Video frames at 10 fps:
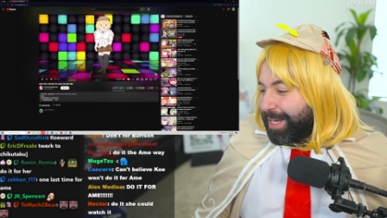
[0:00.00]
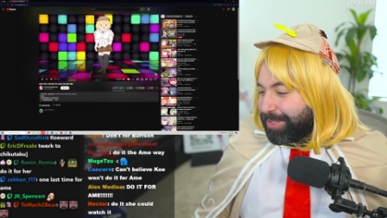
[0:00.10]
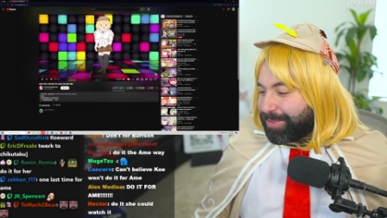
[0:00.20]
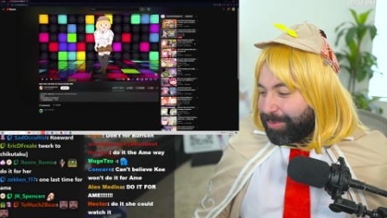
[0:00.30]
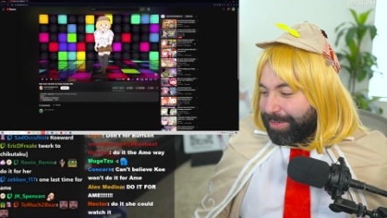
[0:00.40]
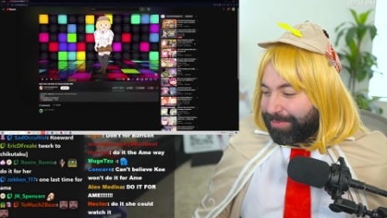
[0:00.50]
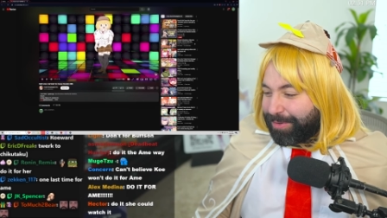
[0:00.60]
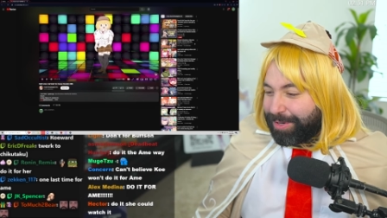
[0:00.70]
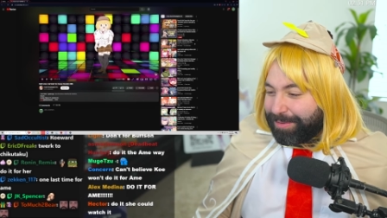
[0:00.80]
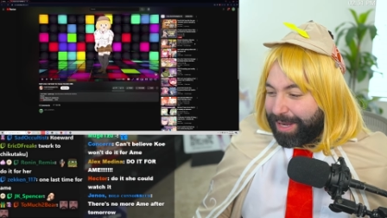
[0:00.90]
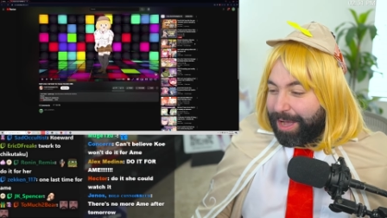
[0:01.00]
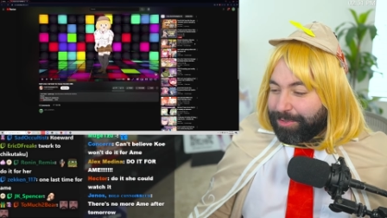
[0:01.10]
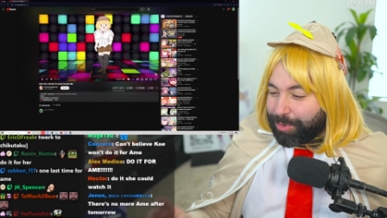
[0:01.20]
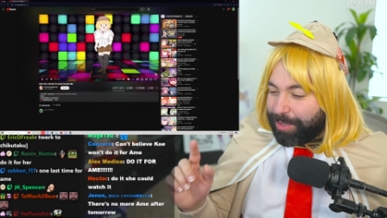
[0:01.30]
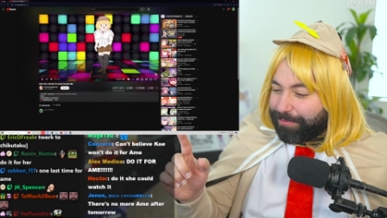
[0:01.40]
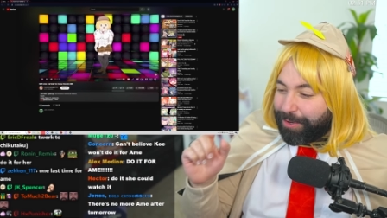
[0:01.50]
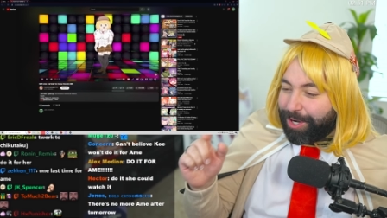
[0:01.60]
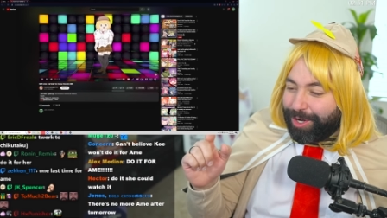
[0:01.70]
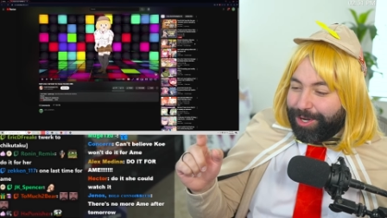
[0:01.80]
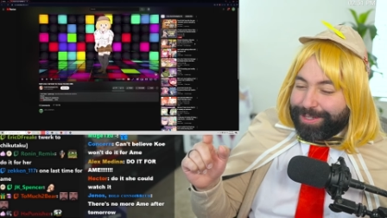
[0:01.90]
I'll do it for I'll do it for
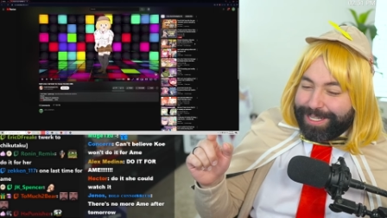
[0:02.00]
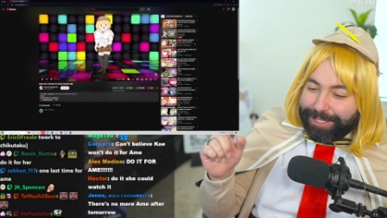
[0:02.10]
her.